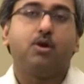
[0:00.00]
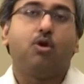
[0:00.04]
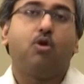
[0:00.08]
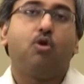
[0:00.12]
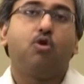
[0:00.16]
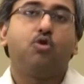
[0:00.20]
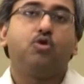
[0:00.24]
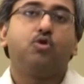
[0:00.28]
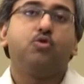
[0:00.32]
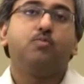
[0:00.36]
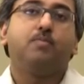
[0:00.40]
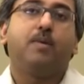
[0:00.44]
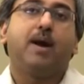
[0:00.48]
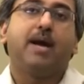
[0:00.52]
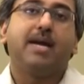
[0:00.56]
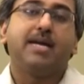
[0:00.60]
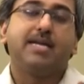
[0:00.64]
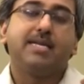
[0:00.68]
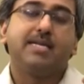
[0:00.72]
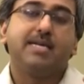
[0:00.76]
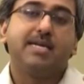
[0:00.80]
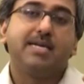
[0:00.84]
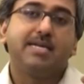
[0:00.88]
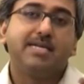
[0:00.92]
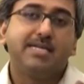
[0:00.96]
the
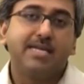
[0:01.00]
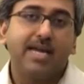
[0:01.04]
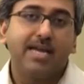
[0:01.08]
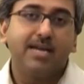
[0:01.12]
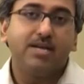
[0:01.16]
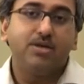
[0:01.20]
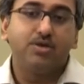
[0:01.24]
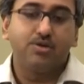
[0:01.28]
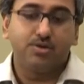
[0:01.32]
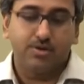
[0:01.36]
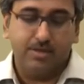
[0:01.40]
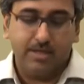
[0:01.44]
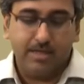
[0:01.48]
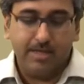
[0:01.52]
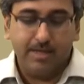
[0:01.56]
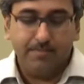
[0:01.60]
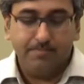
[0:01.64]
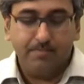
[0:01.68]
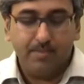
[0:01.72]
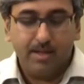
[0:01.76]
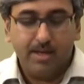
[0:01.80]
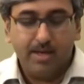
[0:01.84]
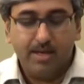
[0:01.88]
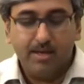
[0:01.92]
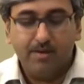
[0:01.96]
occupied territory
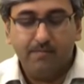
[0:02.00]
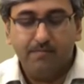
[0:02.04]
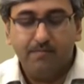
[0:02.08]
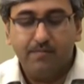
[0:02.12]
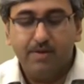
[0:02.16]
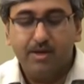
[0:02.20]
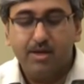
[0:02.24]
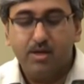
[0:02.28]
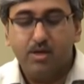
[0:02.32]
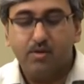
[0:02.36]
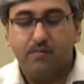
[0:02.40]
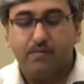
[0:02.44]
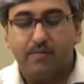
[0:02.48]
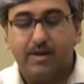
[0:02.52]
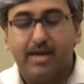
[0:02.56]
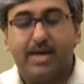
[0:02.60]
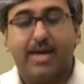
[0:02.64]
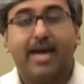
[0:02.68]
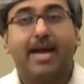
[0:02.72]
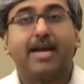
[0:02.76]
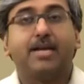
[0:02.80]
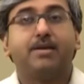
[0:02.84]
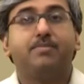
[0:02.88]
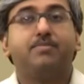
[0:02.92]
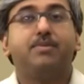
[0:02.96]
in a field of
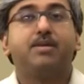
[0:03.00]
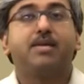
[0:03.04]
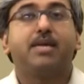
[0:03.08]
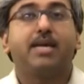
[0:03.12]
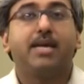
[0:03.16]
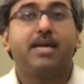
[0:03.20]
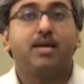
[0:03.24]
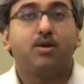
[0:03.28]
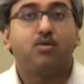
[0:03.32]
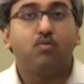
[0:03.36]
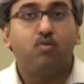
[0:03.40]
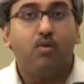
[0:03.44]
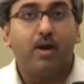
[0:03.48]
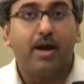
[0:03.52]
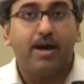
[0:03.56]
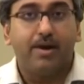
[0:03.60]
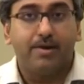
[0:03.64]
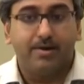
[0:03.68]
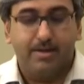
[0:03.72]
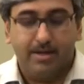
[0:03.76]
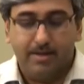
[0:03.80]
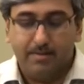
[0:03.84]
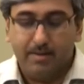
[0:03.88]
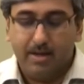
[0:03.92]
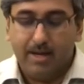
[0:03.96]
academic
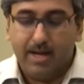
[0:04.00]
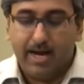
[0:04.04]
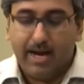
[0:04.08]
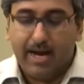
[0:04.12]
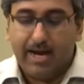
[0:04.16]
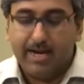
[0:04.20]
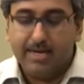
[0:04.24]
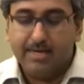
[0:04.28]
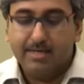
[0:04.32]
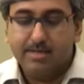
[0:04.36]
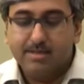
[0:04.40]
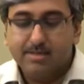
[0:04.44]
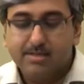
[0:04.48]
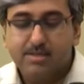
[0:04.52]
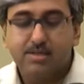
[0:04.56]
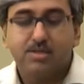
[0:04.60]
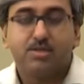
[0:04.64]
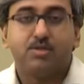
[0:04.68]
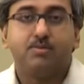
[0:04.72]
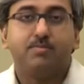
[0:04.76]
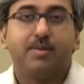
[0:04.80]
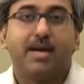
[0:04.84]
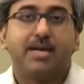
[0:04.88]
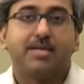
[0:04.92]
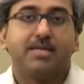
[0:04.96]
inquiry and
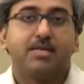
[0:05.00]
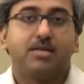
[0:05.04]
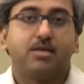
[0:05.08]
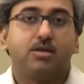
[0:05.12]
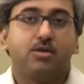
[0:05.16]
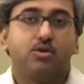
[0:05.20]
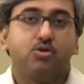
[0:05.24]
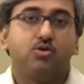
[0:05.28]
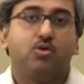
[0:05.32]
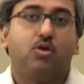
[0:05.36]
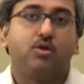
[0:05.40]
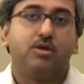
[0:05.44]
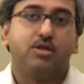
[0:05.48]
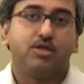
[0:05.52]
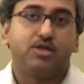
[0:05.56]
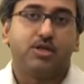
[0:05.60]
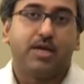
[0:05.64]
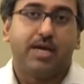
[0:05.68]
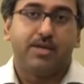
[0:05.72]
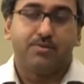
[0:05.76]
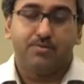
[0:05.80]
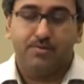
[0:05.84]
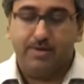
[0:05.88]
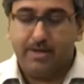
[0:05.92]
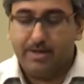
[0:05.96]
systematic knowledge
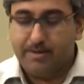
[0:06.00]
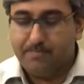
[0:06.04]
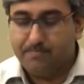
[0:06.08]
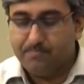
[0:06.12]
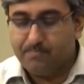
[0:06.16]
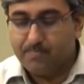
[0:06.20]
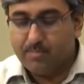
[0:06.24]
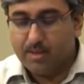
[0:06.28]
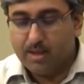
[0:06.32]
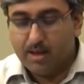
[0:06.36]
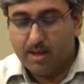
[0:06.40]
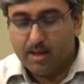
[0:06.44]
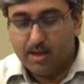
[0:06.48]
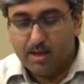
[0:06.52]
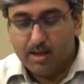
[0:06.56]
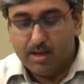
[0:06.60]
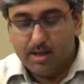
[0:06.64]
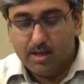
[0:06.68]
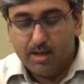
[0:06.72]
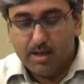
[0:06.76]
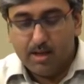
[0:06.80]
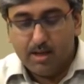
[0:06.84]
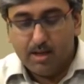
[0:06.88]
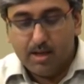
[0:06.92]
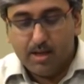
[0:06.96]
gathering.
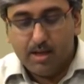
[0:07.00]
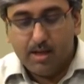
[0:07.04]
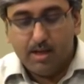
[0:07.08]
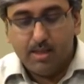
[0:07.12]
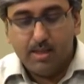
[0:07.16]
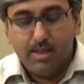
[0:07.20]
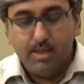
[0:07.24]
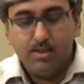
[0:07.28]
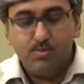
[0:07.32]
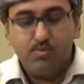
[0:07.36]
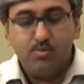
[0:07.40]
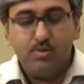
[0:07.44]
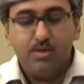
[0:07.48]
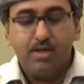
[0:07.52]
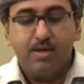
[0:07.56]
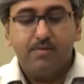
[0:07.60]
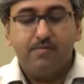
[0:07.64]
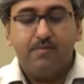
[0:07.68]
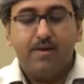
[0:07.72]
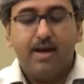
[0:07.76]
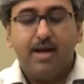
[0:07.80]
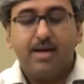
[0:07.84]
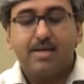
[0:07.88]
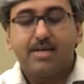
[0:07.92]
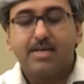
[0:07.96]
This would in
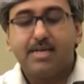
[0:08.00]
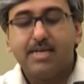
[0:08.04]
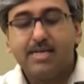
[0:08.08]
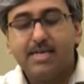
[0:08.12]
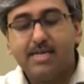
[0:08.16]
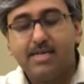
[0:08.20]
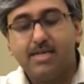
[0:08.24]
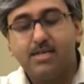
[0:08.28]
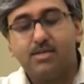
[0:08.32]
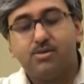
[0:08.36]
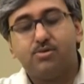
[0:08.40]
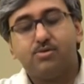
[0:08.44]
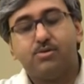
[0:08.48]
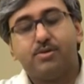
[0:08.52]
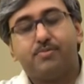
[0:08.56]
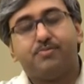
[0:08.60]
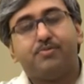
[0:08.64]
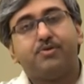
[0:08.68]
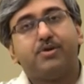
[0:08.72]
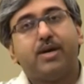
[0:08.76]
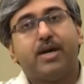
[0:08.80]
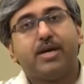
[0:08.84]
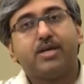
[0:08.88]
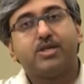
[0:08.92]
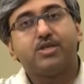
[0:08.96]
fact lead to the
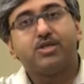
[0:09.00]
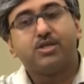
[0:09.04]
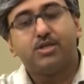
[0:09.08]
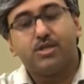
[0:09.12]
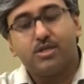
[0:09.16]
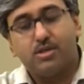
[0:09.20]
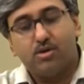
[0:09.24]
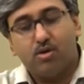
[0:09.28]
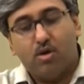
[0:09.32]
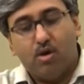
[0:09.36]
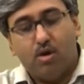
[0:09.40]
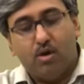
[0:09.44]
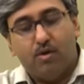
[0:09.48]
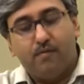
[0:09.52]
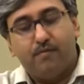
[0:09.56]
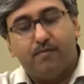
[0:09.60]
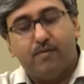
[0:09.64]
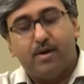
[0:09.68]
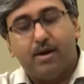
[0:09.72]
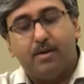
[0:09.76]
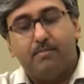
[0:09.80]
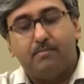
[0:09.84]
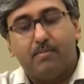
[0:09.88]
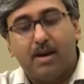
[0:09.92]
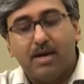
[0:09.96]
production of
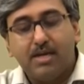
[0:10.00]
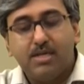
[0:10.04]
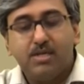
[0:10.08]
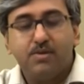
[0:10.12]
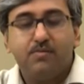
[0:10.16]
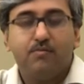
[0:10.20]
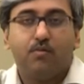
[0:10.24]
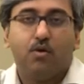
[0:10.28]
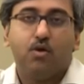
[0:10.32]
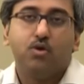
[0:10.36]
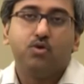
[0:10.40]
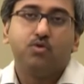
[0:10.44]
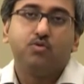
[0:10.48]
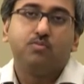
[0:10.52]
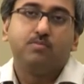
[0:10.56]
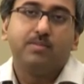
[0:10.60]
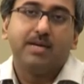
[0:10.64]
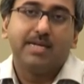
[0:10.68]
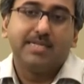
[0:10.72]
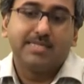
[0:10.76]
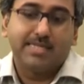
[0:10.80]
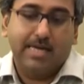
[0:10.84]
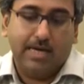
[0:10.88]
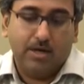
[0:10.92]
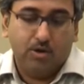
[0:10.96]
a multi-volume
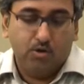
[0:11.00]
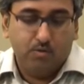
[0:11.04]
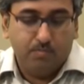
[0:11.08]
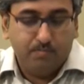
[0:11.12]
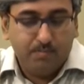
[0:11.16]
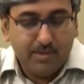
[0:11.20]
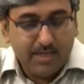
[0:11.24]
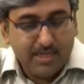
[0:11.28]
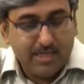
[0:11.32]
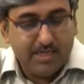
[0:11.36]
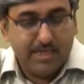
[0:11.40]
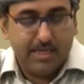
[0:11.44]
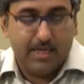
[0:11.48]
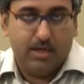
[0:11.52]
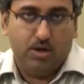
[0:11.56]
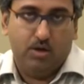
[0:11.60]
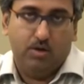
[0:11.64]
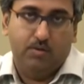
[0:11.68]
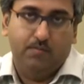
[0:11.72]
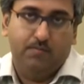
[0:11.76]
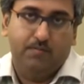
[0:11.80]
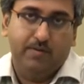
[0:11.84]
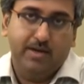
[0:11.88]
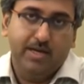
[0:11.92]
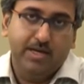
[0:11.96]
encyclopedia
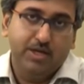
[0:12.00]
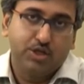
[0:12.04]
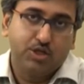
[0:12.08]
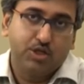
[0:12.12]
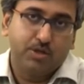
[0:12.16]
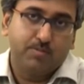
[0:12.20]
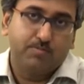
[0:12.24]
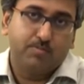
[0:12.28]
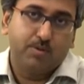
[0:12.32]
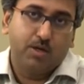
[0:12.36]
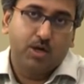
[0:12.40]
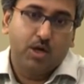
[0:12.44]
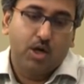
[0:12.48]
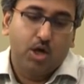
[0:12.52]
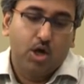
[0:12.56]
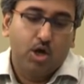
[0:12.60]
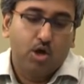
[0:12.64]
of Egypt